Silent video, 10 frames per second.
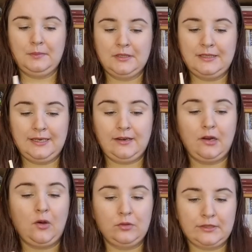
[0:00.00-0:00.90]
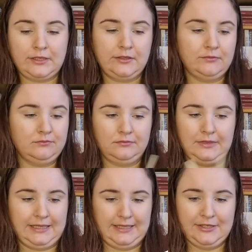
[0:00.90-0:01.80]
But there are other
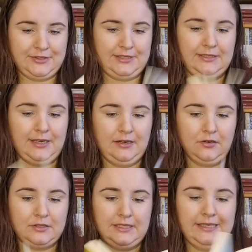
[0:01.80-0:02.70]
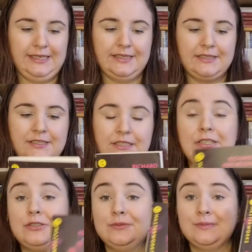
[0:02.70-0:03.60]
like interesting dialogues in here,
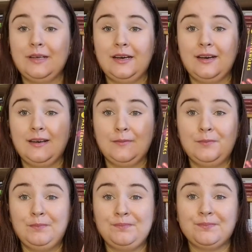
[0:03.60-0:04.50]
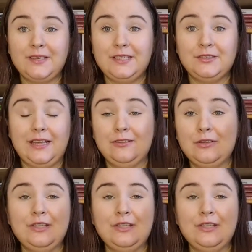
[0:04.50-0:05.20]
so um, you don't